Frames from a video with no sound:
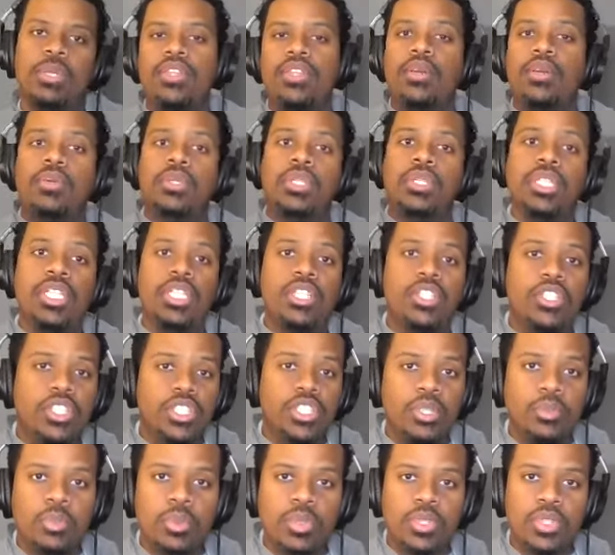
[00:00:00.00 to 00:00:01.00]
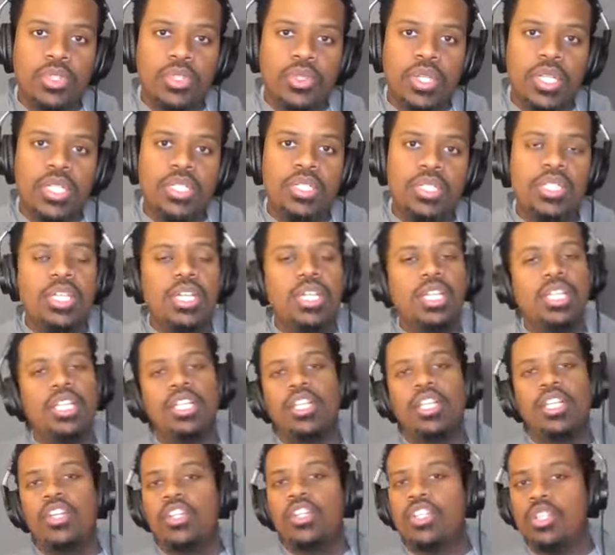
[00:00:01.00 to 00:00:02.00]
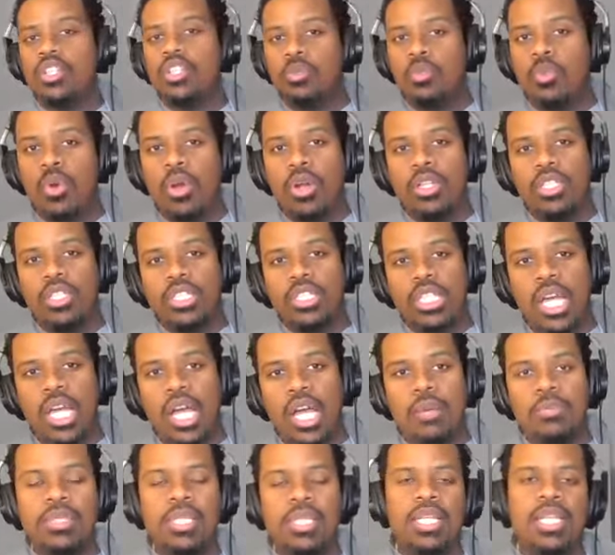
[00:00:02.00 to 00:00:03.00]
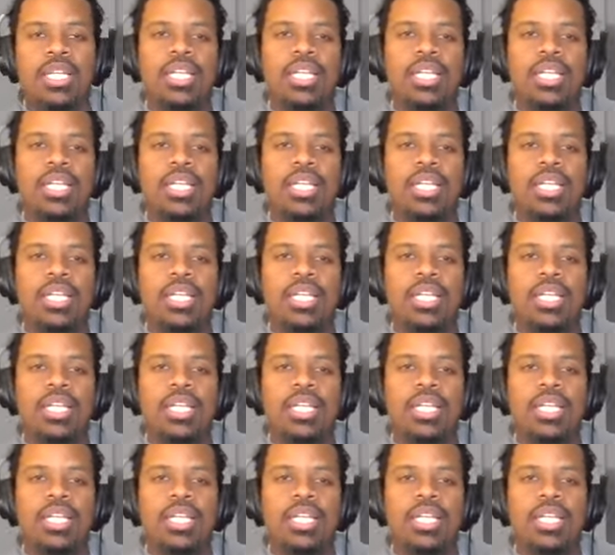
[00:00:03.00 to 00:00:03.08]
There were leadership retreats, leadership workshops,